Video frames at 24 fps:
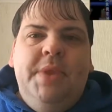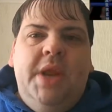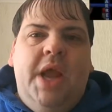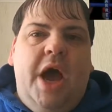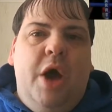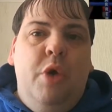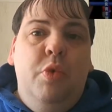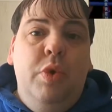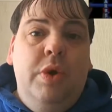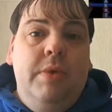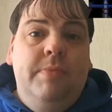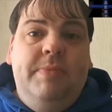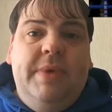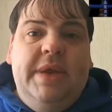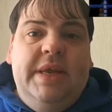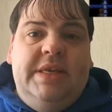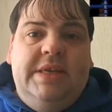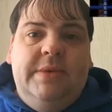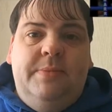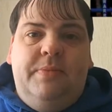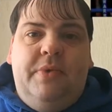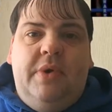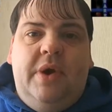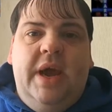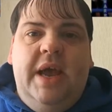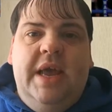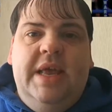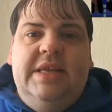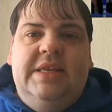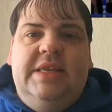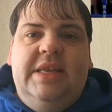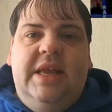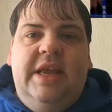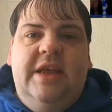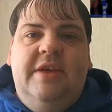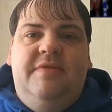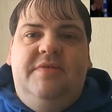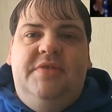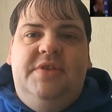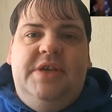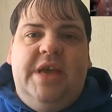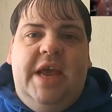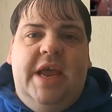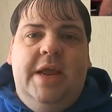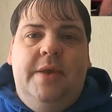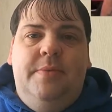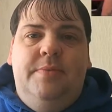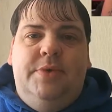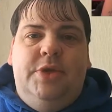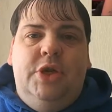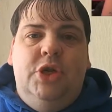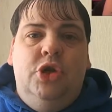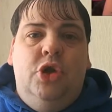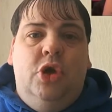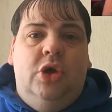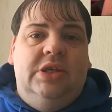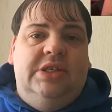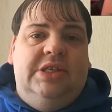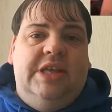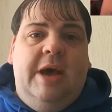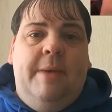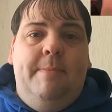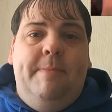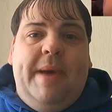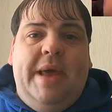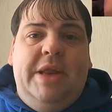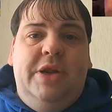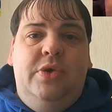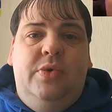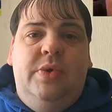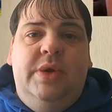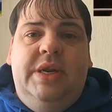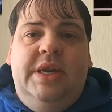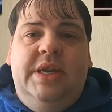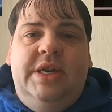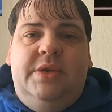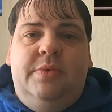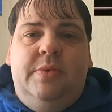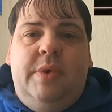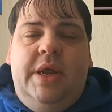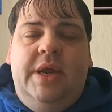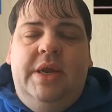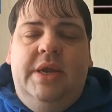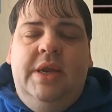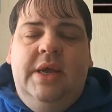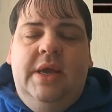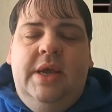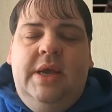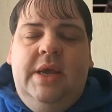I wouldn't be surprised if James knocks out Badou in this one.